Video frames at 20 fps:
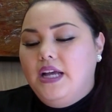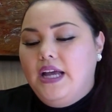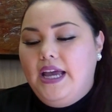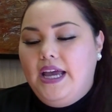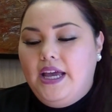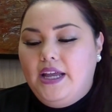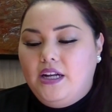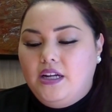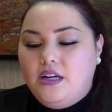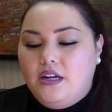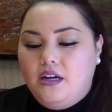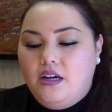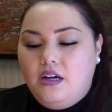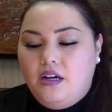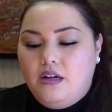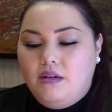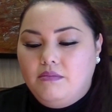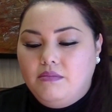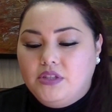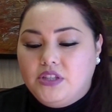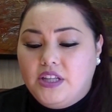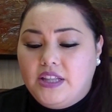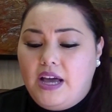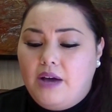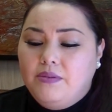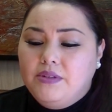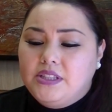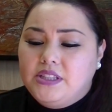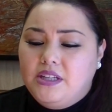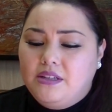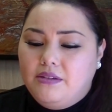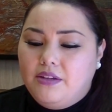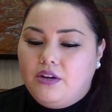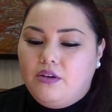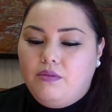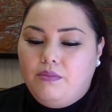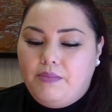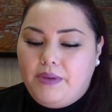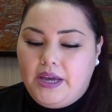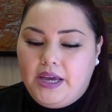And so that was a
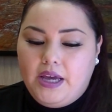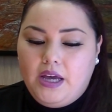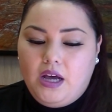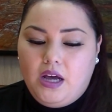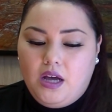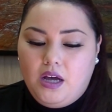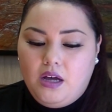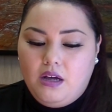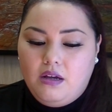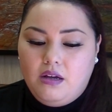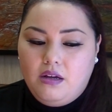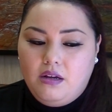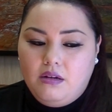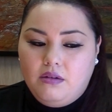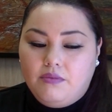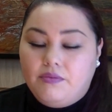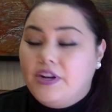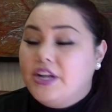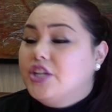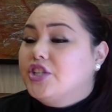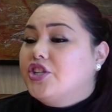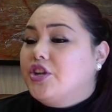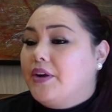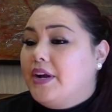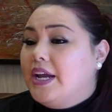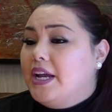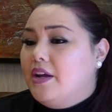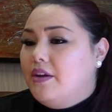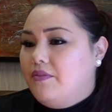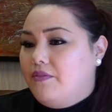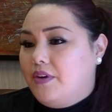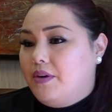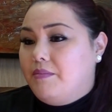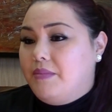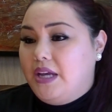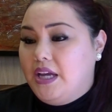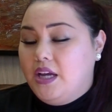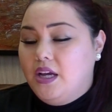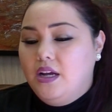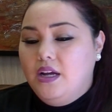little bit reassuring for
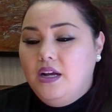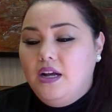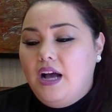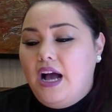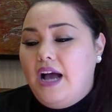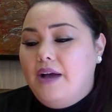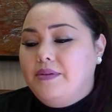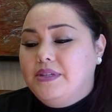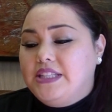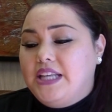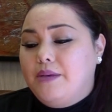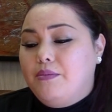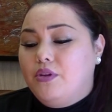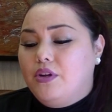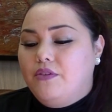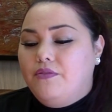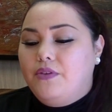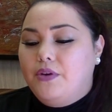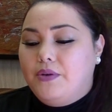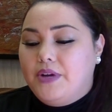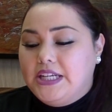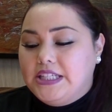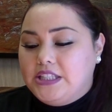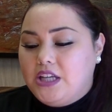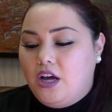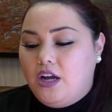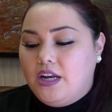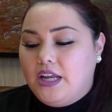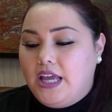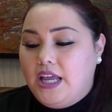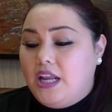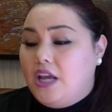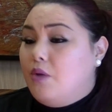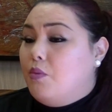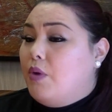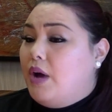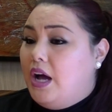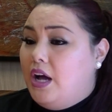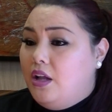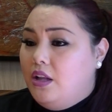me. I was able to focus on getting
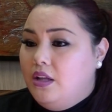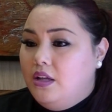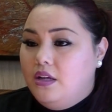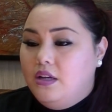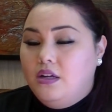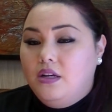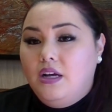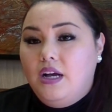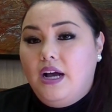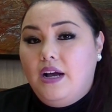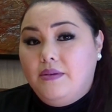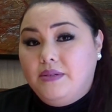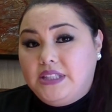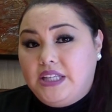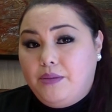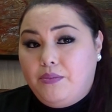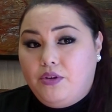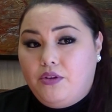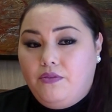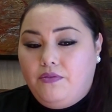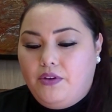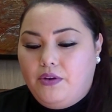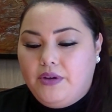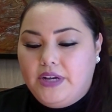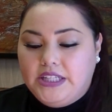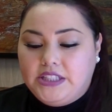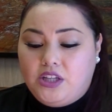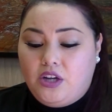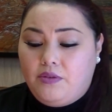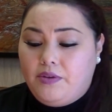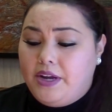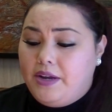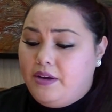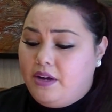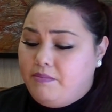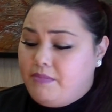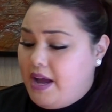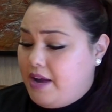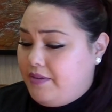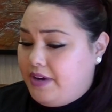well. I was able to focus on
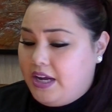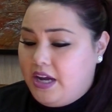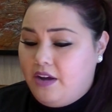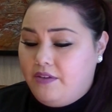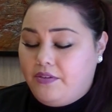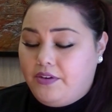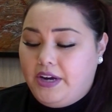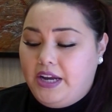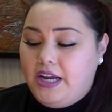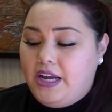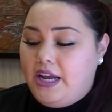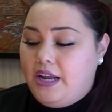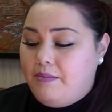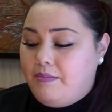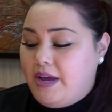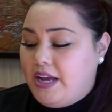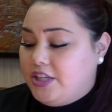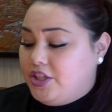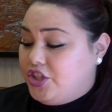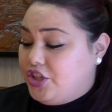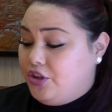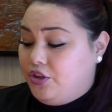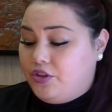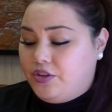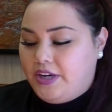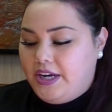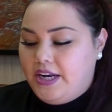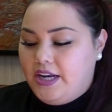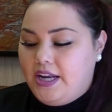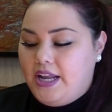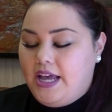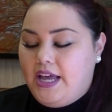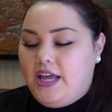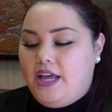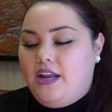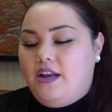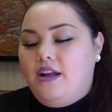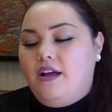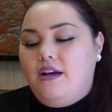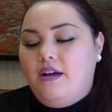my recovery and my children,
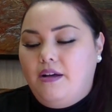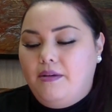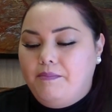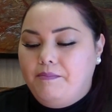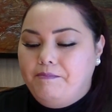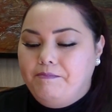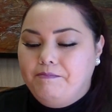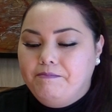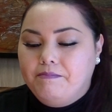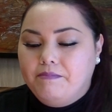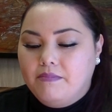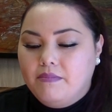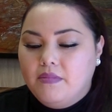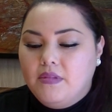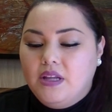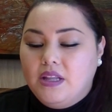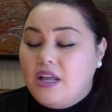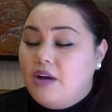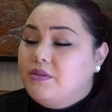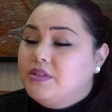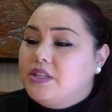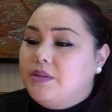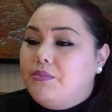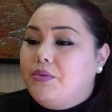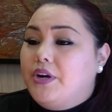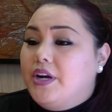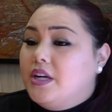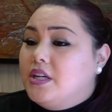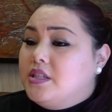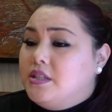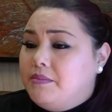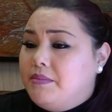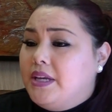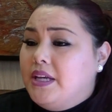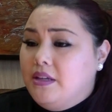and that was important.